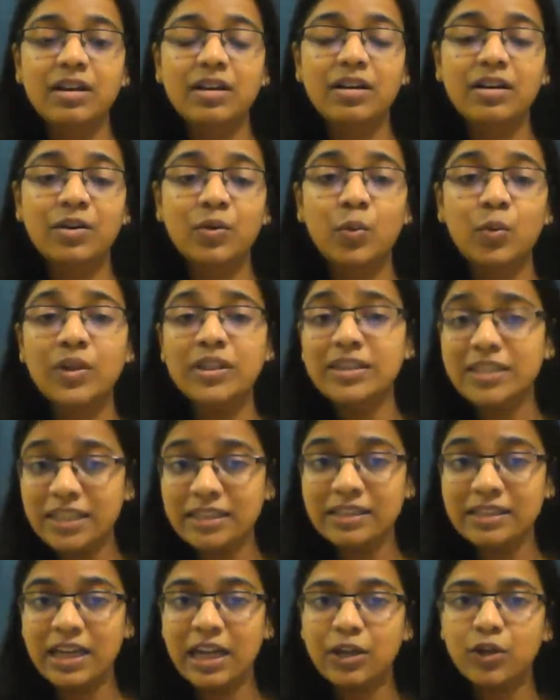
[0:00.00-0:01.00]
One
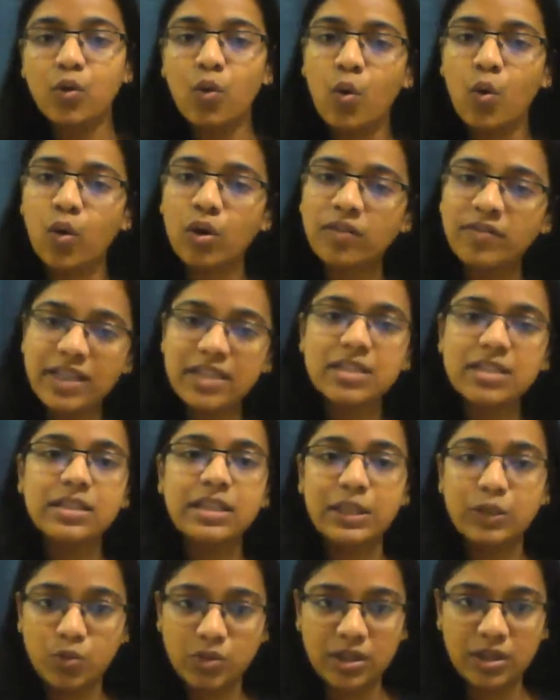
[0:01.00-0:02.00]
thing that you always
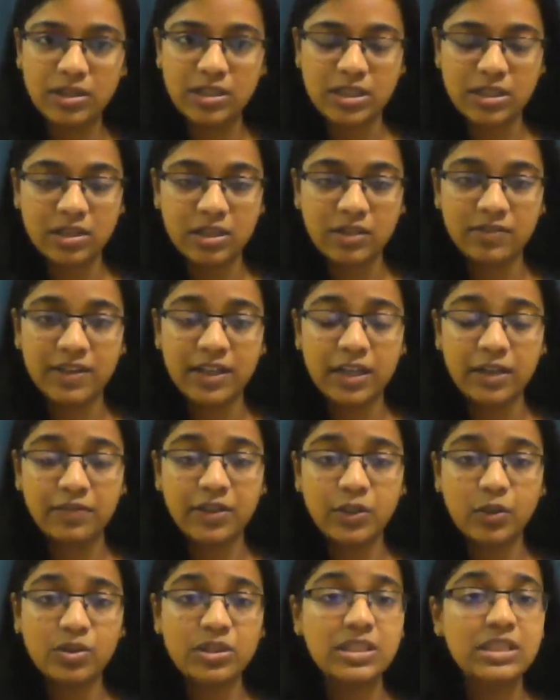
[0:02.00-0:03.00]
need to consider
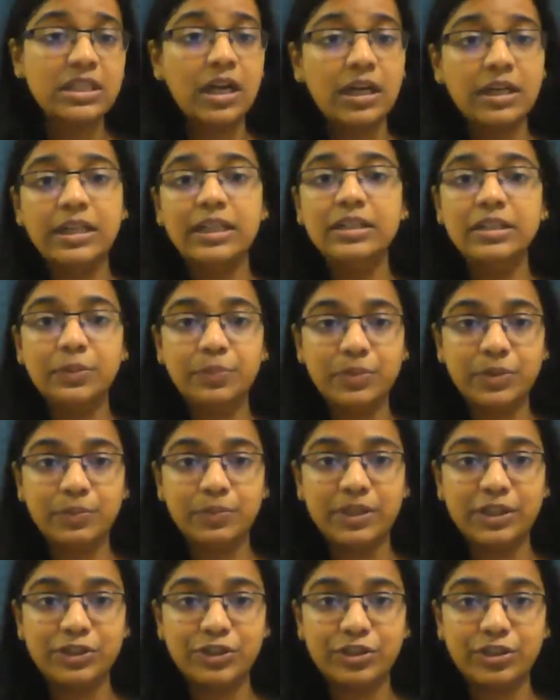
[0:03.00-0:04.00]
whenever you're starting the
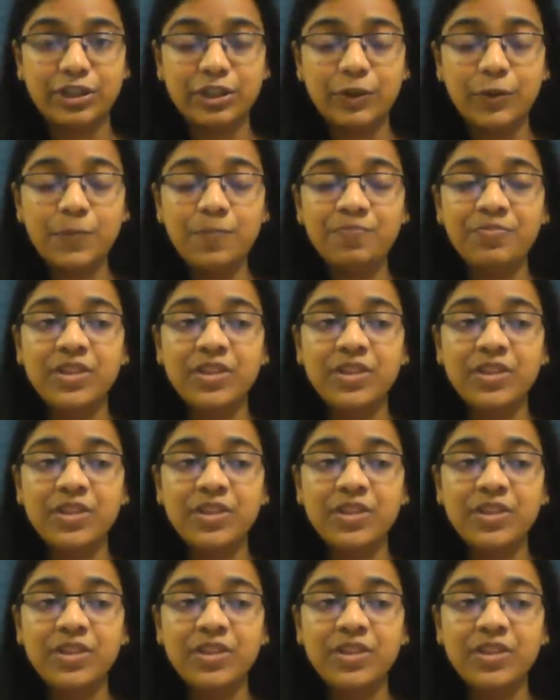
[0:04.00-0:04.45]
preparation,